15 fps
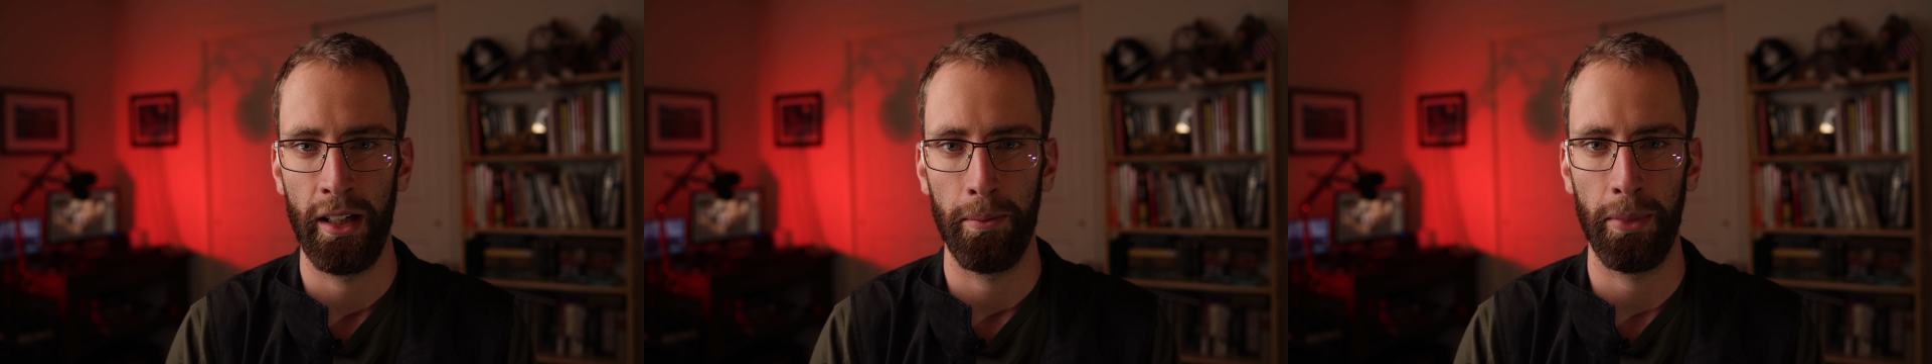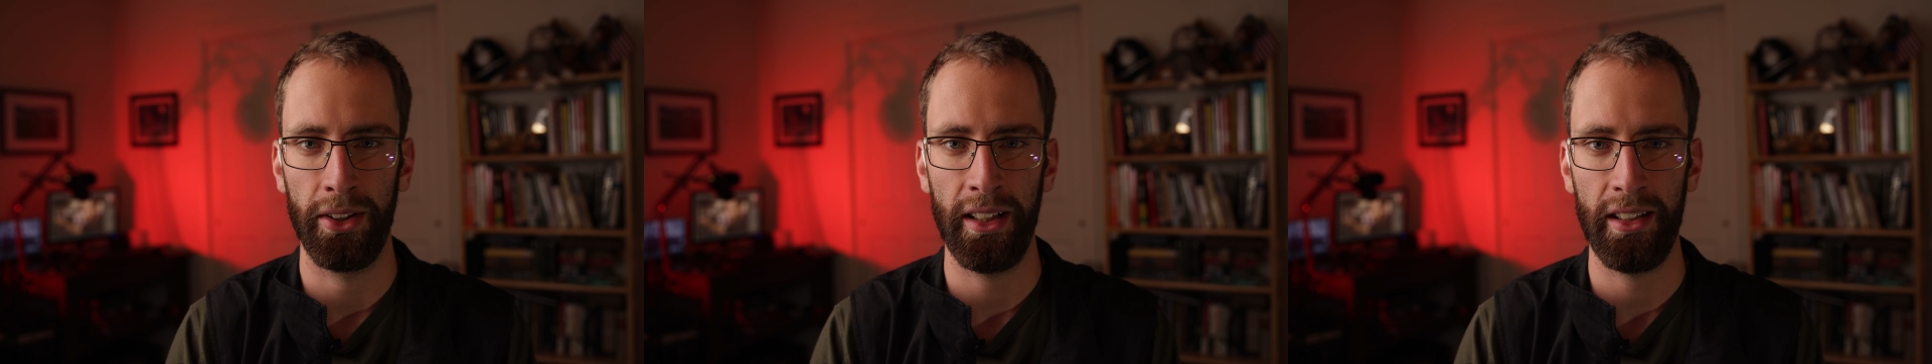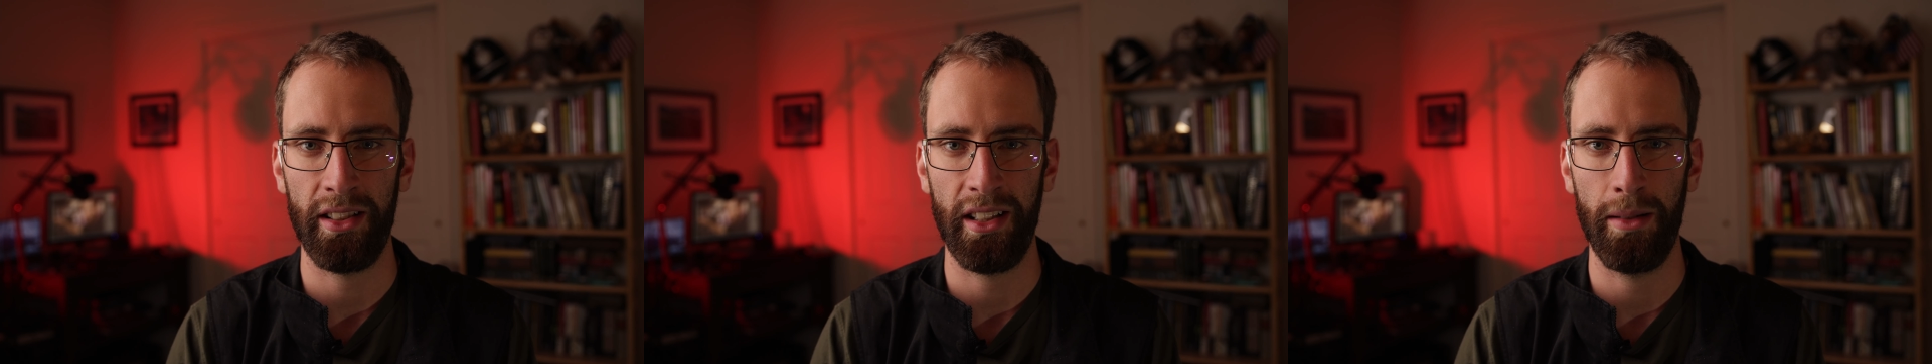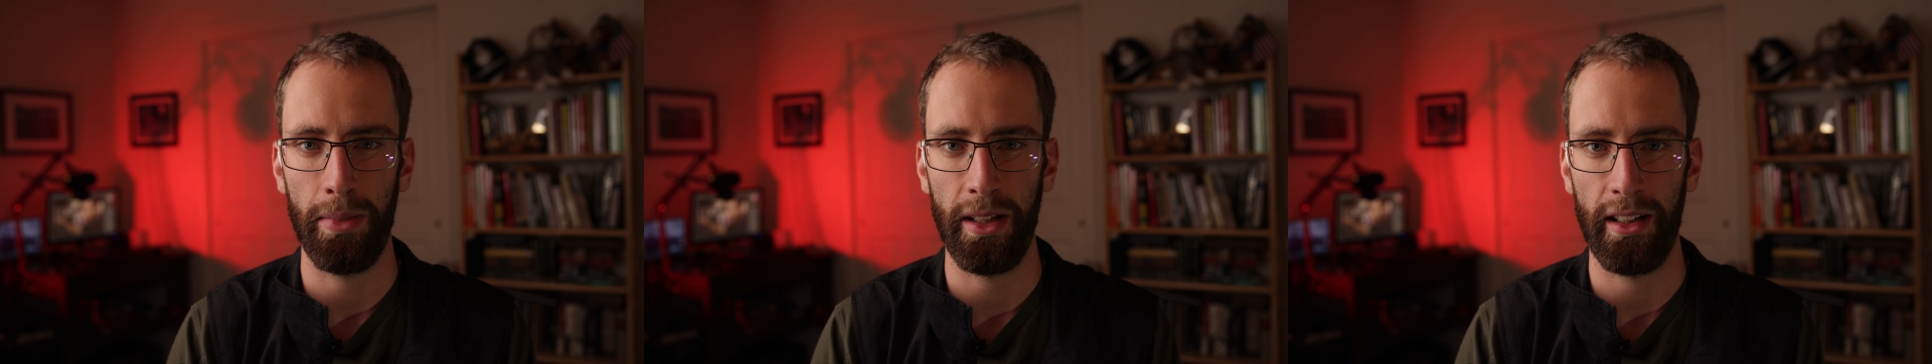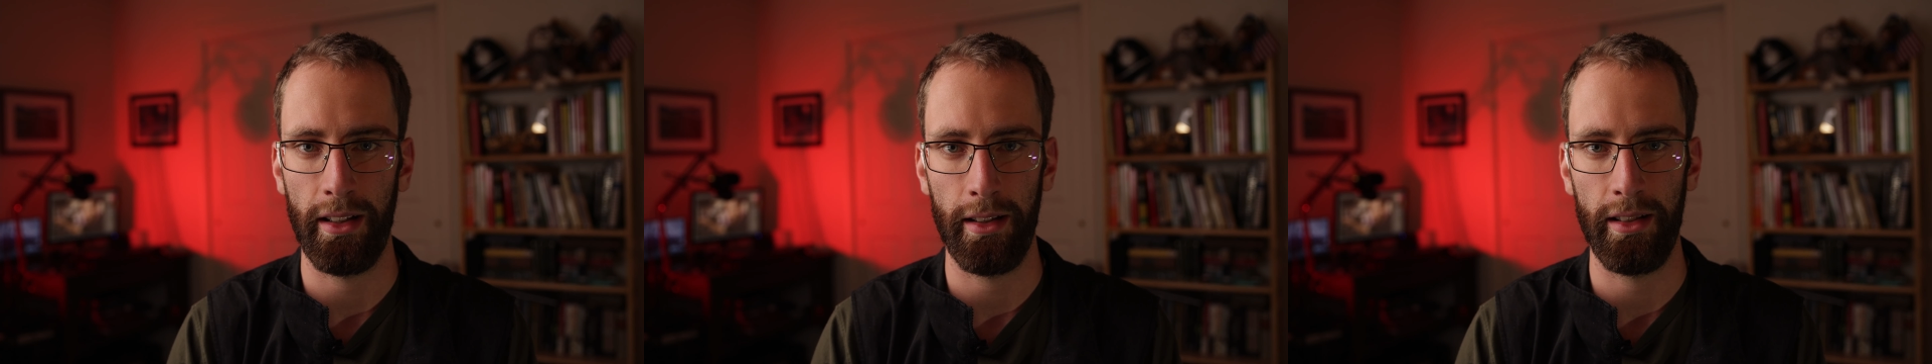But this can
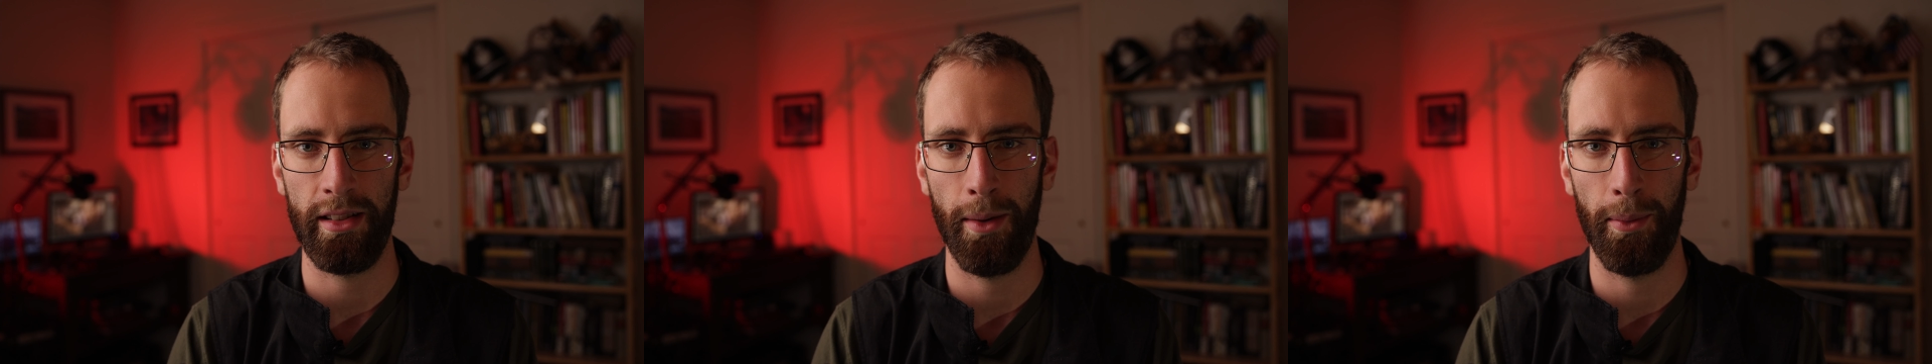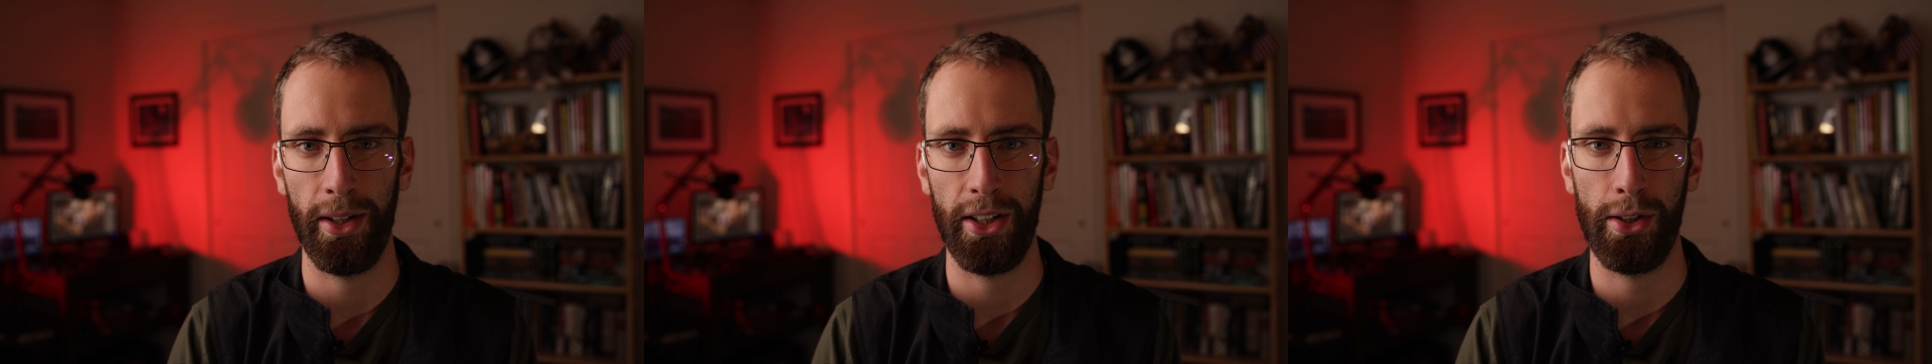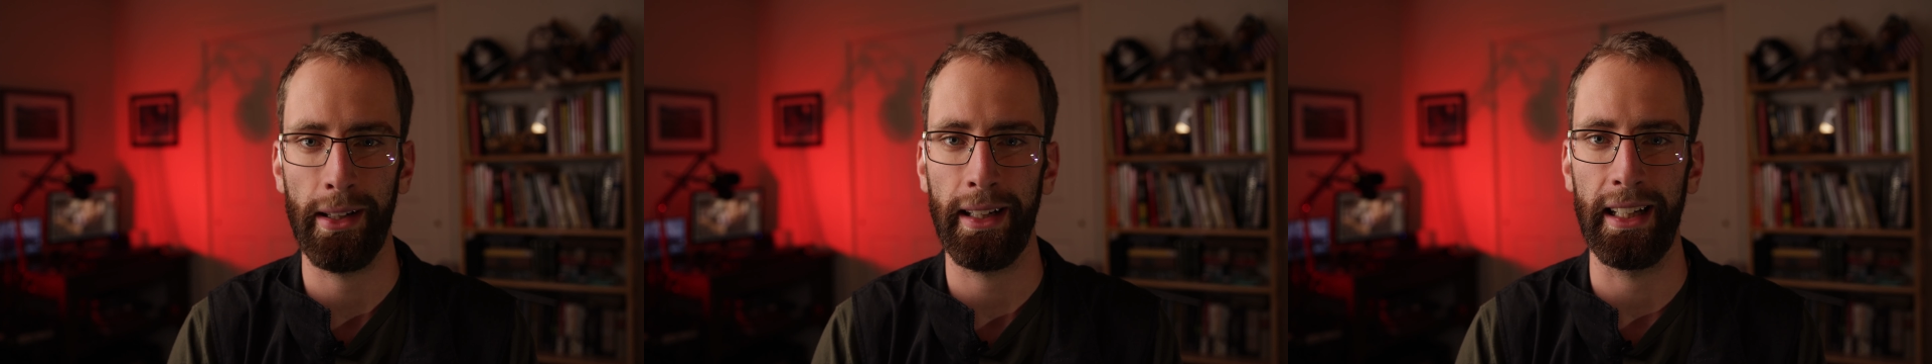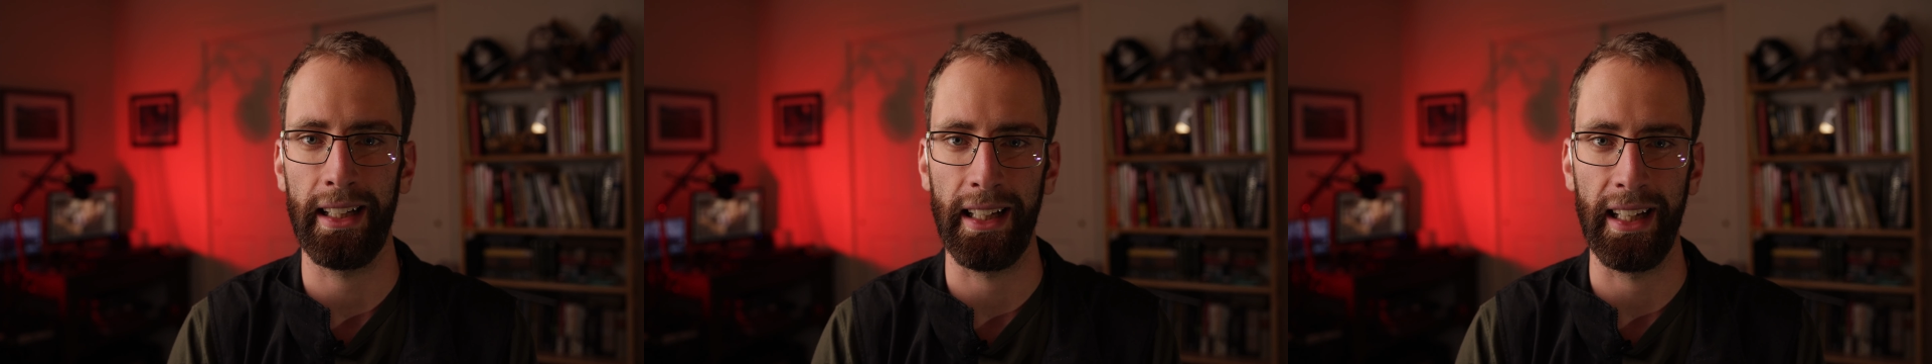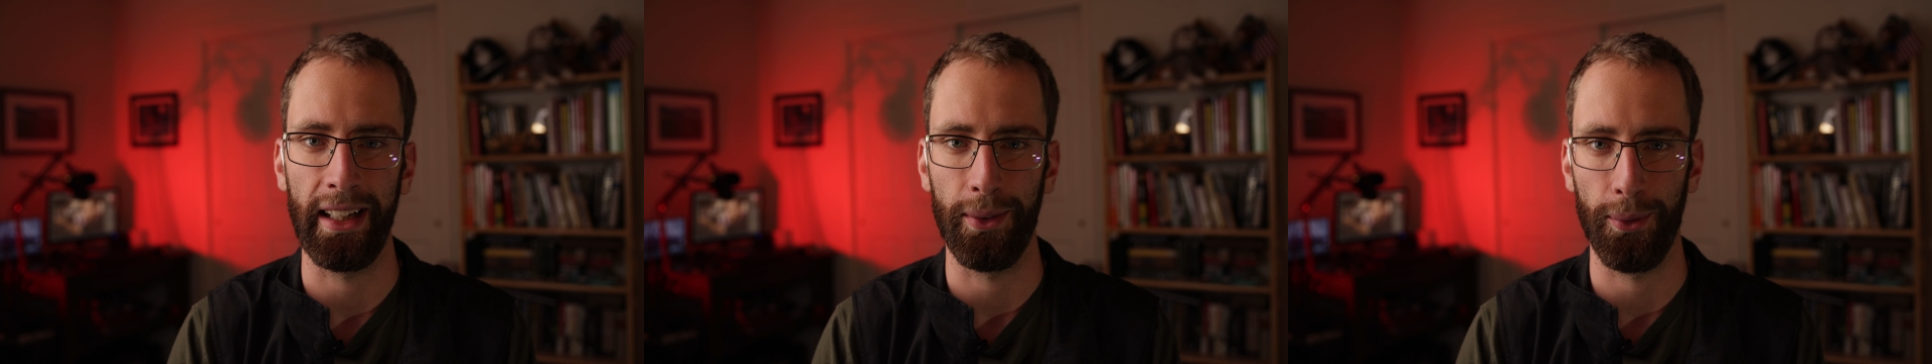be somewhat tricky
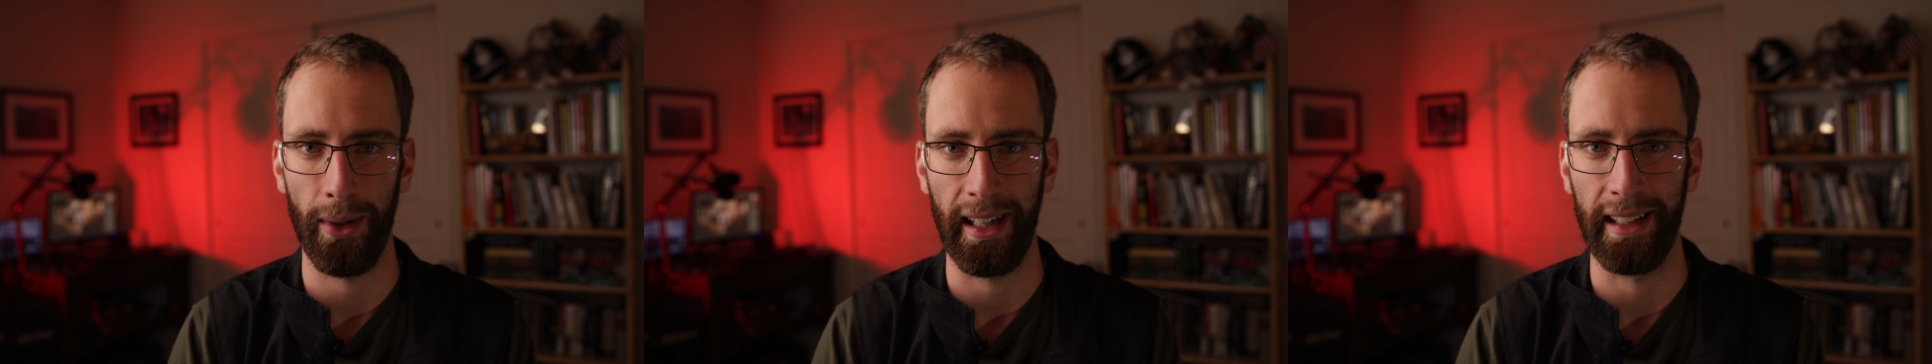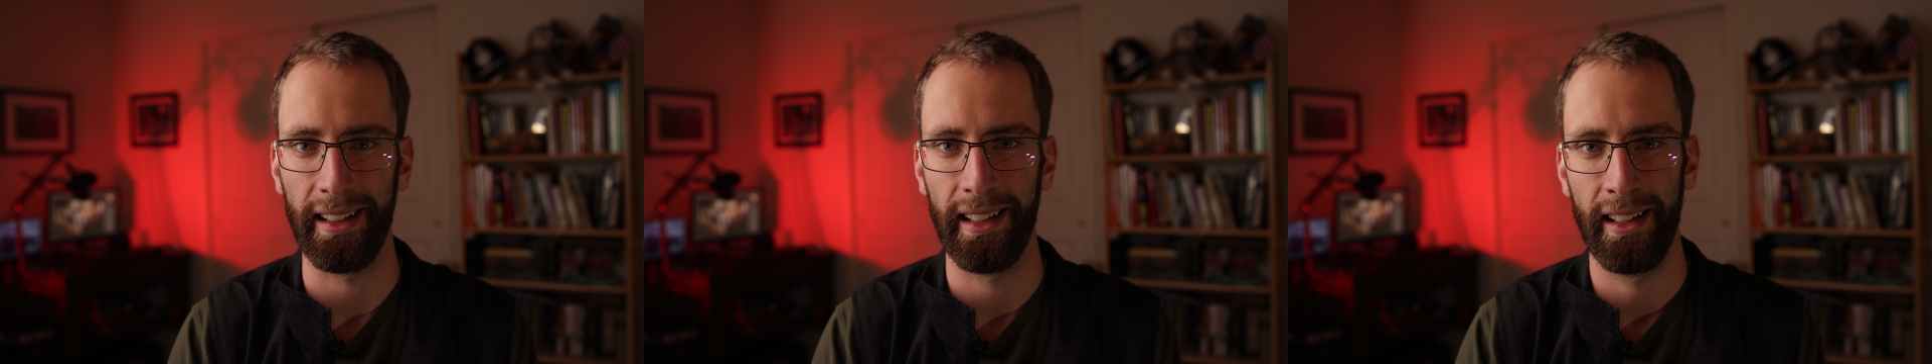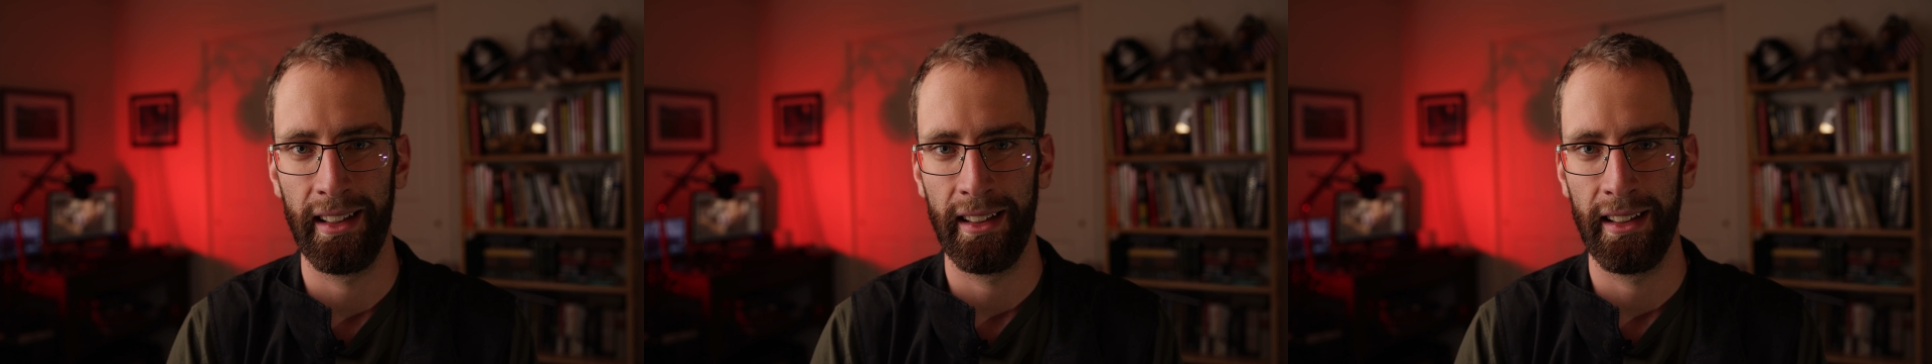to get right,